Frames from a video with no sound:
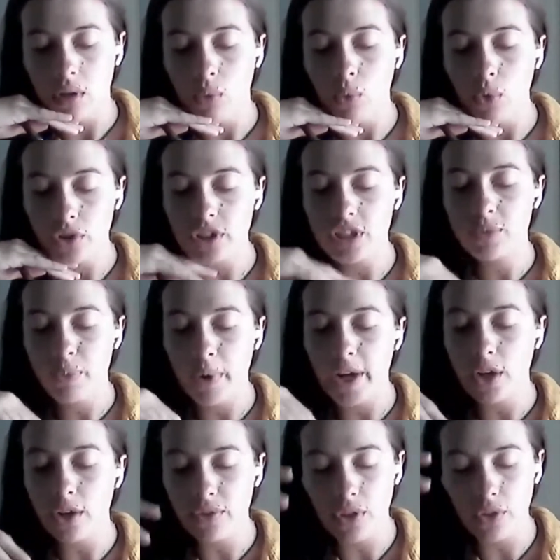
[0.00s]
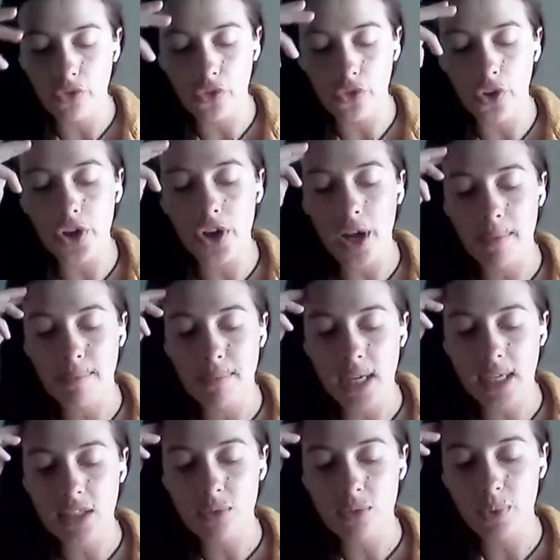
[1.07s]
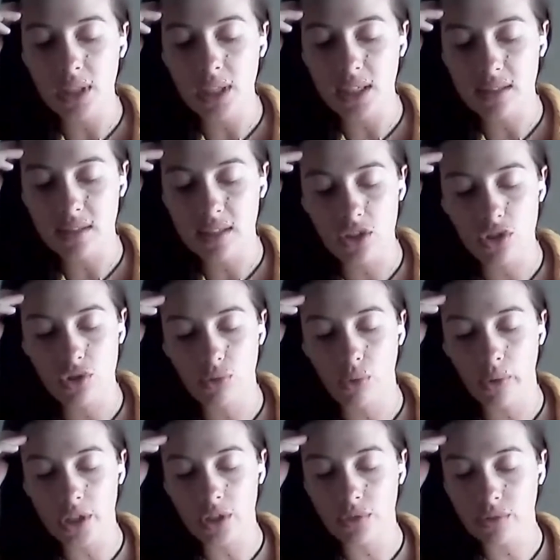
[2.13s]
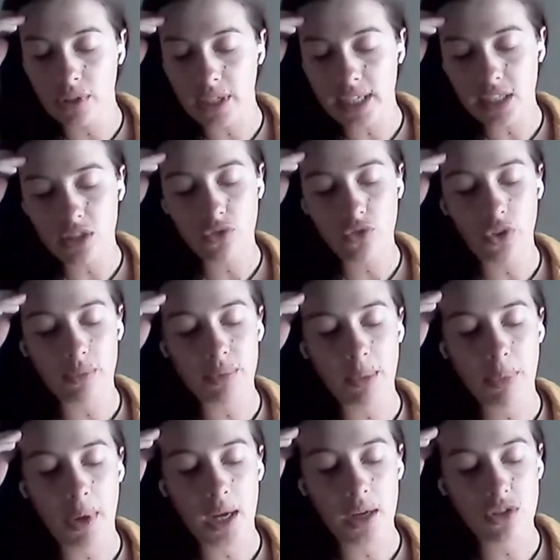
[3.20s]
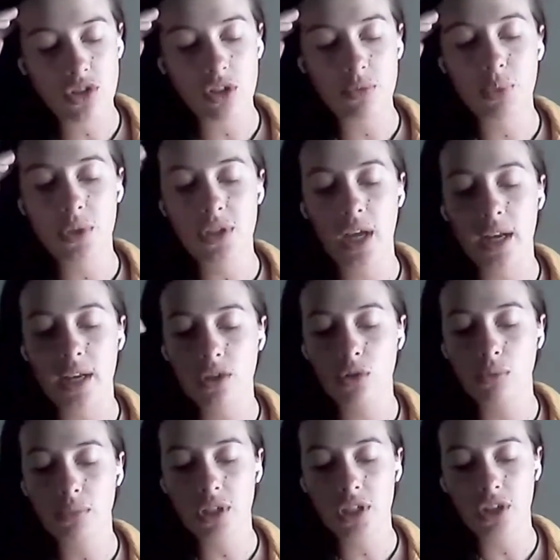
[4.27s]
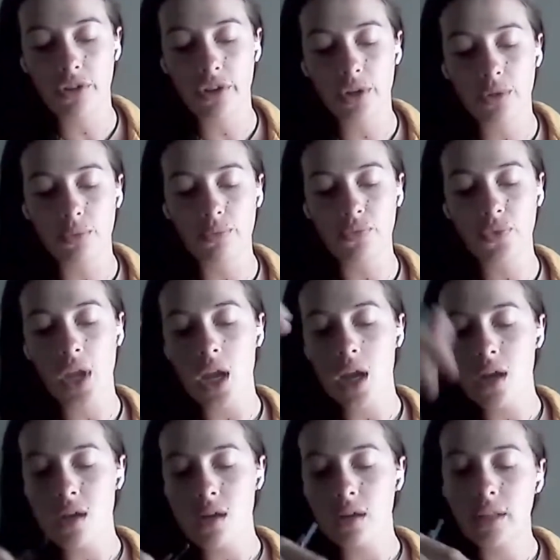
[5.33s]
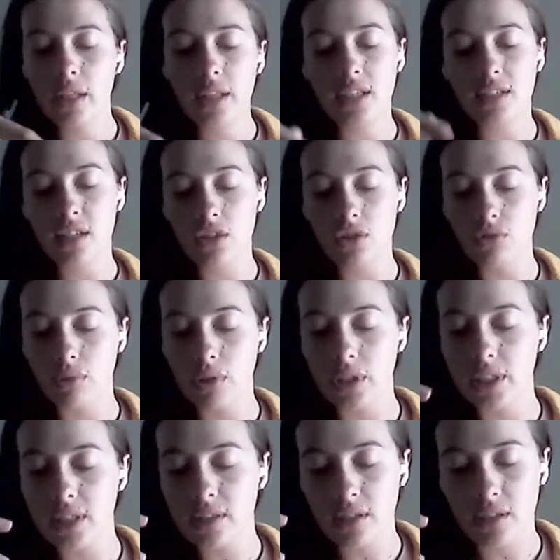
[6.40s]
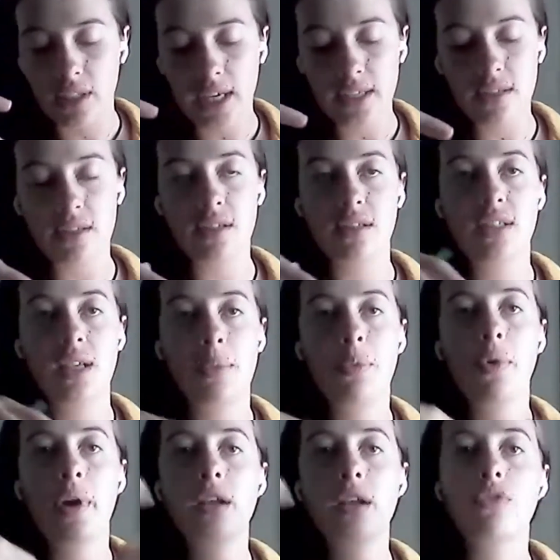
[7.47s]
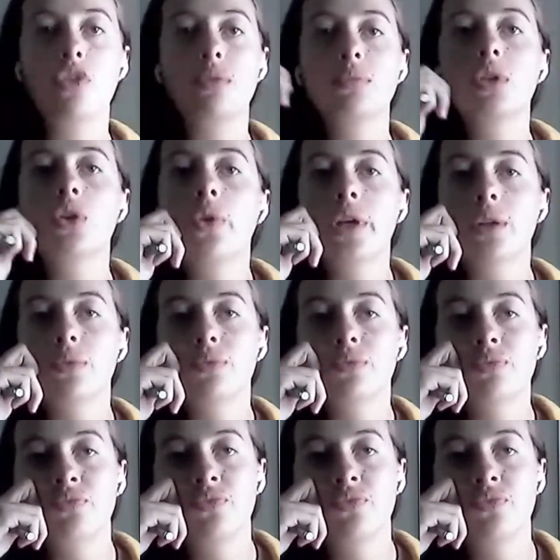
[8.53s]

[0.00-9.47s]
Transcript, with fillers: Water is sprayed over the fruit and mixed with the essential oil released from the punctured botanical material. And then mm-hmm. the essential oil is collected and separated from the oil.